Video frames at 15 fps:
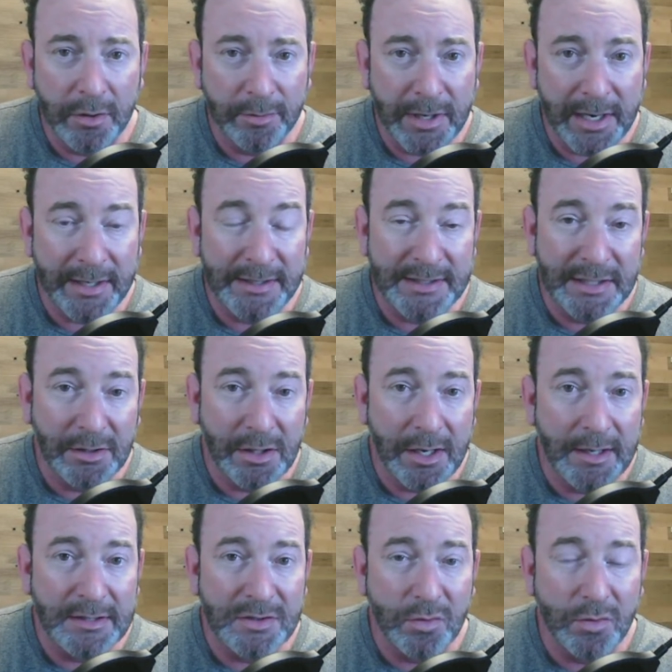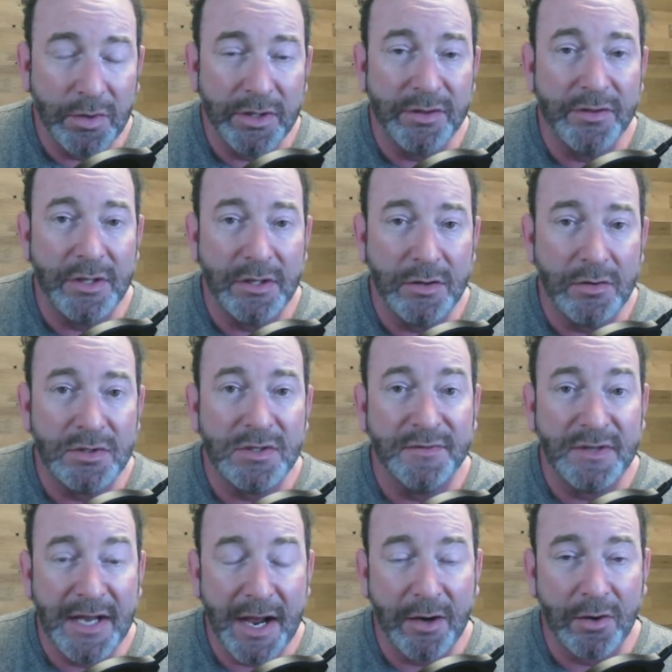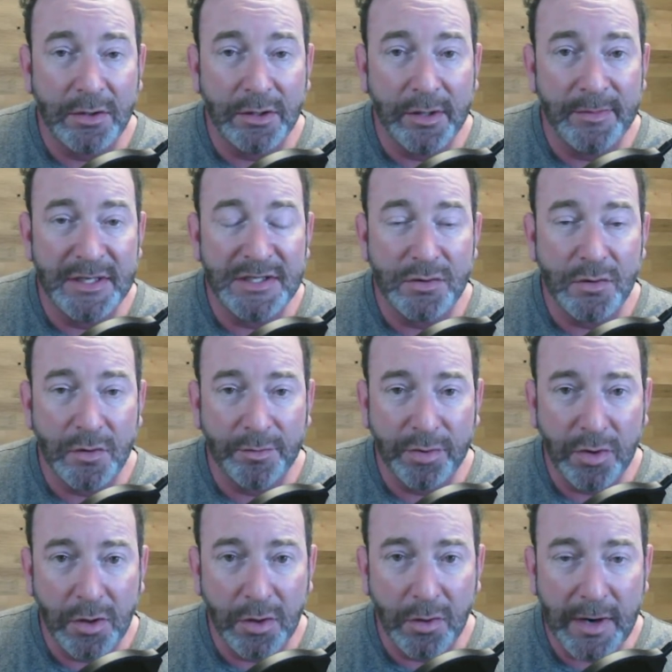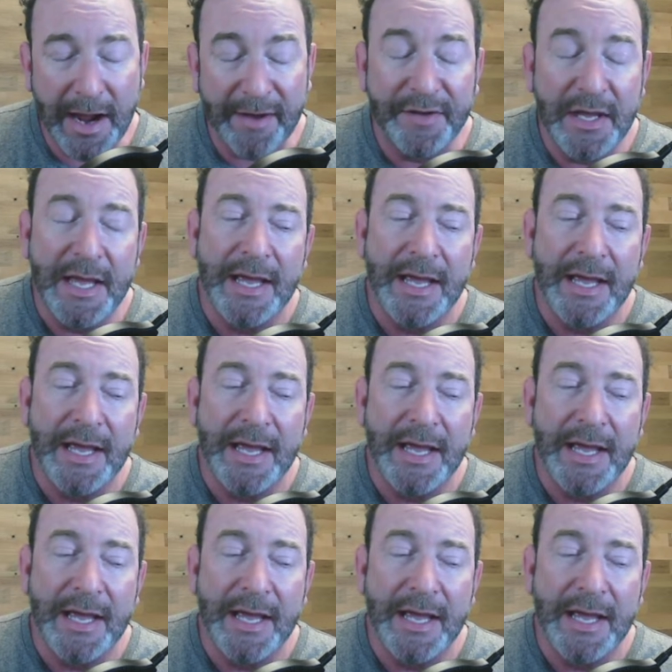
pregnancy loss with the use of tacrolimus or Prograf.